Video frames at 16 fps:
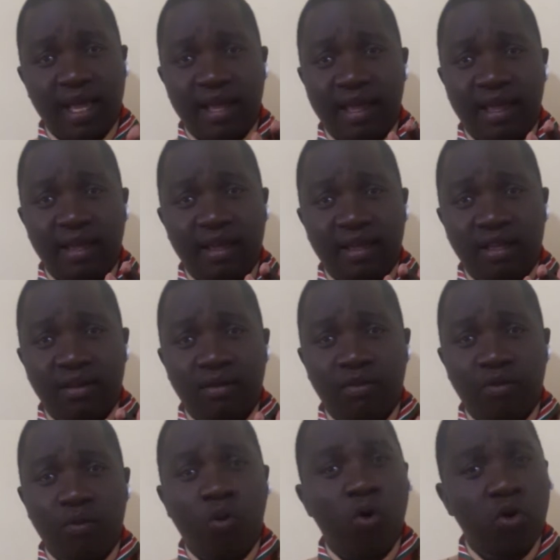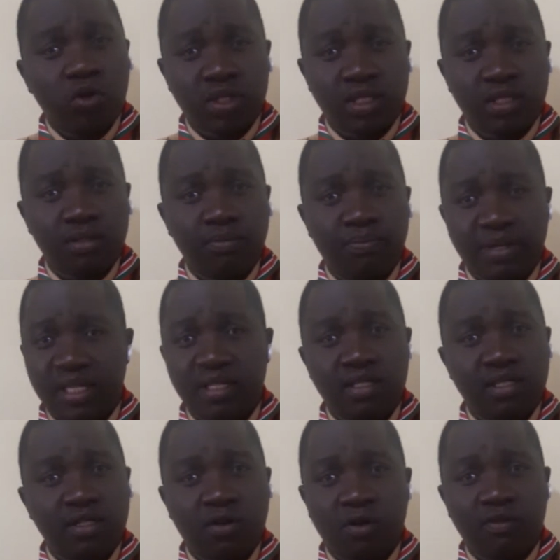uh, wars,
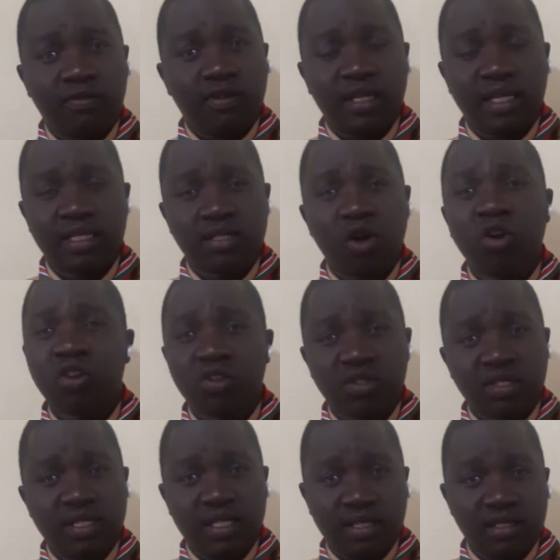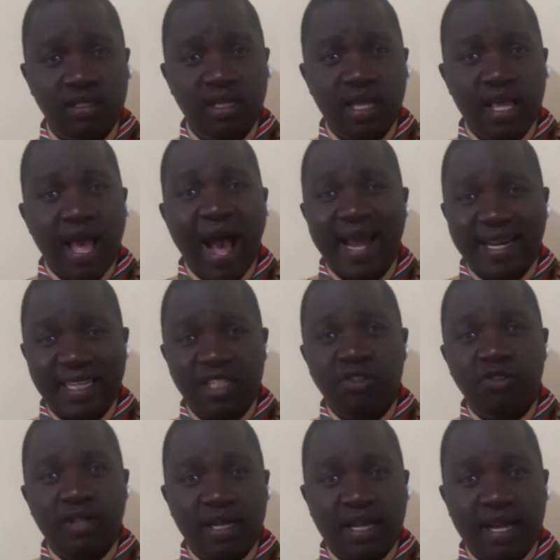peace, conflicts, all those things are
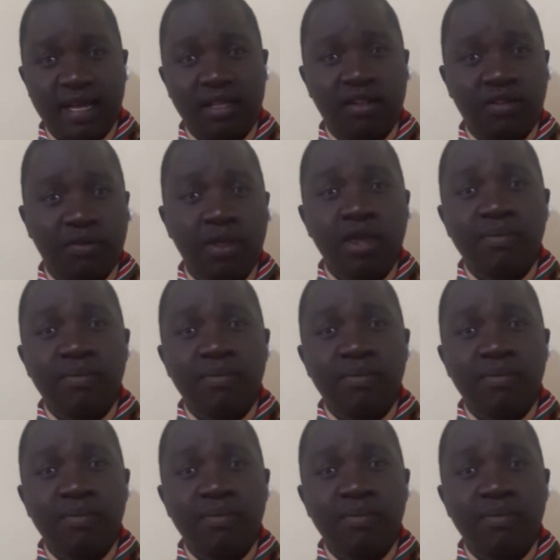issues that can't be.